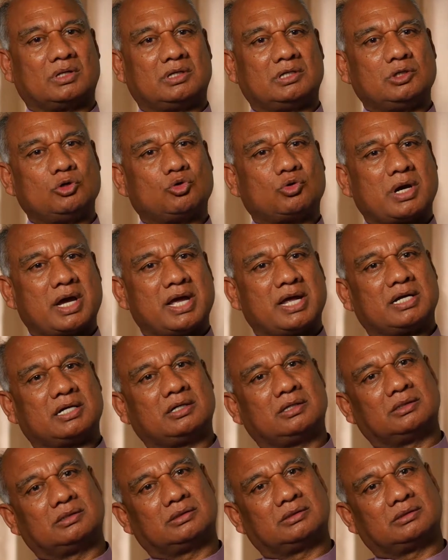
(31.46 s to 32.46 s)
You
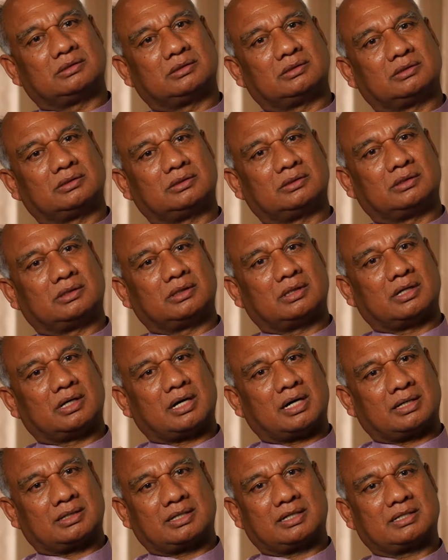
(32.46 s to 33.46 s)
can
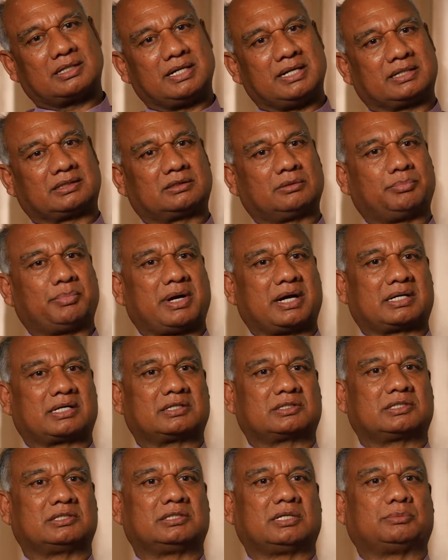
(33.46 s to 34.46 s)
undertake the
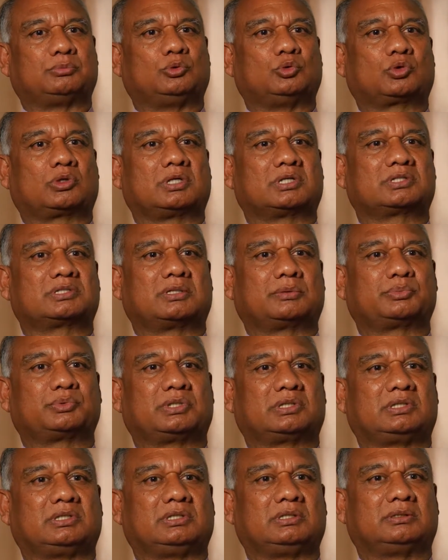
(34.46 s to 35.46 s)
practices of Durga
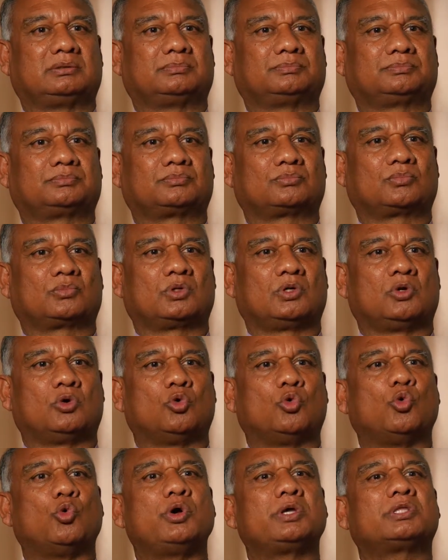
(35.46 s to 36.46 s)
Saptashati
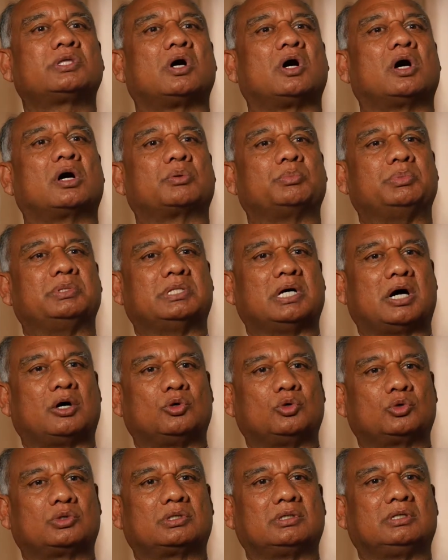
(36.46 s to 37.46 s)
with or
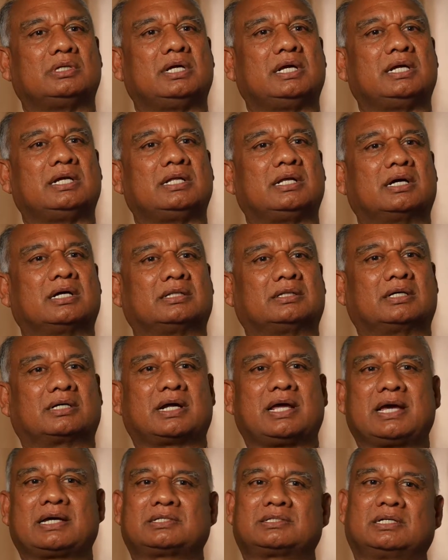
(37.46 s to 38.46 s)
without any other
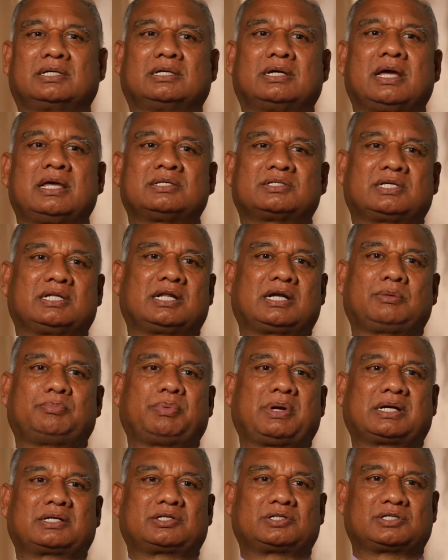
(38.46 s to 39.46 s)
ancillary
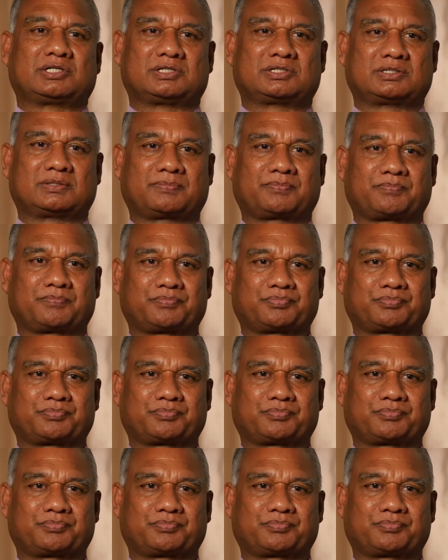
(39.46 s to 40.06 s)
practices.